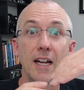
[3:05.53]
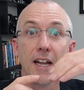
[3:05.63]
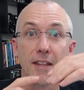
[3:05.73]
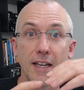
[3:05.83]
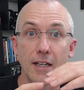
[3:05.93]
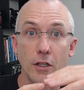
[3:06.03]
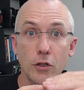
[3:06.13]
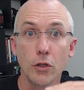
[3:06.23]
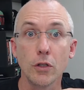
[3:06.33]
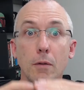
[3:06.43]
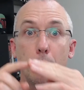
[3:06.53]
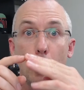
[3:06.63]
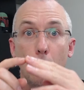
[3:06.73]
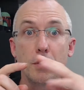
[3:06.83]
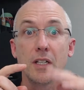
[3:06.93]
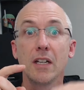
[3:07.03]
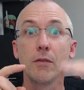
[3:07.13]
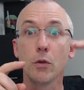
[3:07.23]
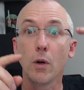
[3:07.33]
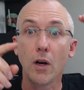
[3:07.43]
and then as soon as it pops and gives
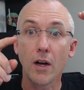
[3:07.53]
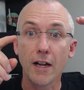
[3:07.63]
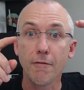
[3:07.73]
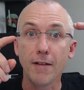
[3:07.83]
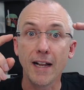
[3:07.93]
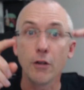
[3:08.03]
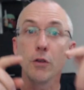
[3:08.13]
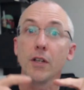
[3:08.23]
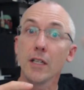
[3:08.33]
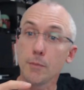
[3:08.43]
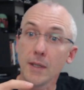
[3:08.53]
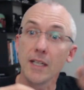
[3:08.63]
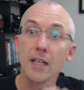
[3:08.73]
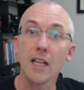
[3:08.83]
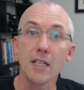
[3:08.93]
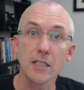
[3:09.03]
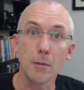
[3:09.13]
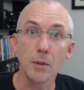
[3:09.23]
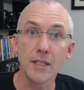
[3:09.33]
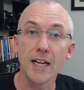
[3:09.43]
you a higher value than it's been in the last
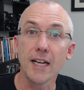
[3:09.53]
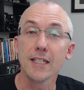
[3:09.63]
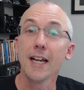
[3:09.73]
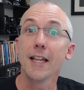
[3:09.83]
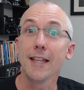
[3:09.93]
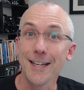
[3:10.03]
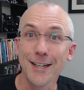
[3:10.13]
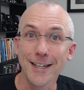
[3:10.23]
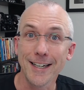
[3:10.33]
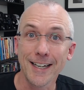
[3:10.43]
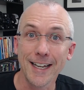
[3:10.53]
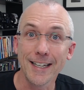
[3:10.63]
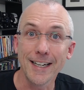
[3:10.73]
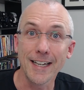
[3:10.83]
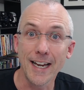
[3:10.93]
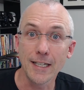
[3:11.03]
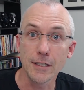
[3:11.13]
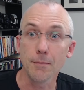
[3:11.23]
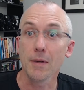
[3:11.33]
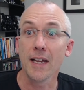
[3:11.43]
couple of days, then you're going to get an
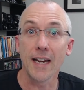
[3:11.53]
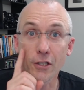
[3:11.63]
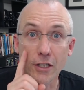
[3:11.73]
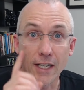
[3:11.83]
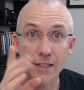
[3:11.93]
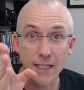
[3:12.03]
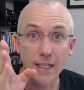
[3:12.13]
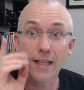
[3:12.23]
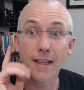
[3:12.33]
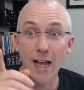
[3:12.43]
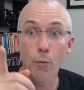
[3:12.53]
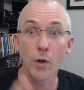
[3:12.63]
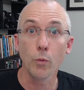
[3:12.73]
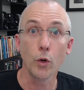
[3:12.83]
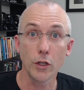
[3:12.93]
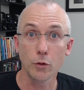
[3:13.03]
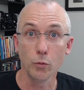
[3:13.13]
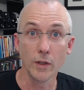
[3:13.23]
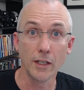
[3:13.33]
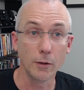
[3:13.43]
exit. And actually, as a hint, that one works
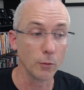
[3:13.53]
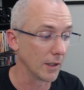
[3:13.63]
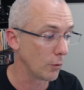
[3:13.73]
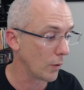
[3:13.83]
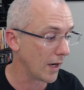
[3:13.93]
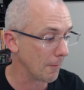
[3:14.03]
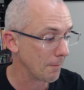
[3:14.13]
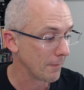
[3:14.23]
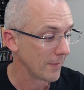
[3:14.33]
really, really well.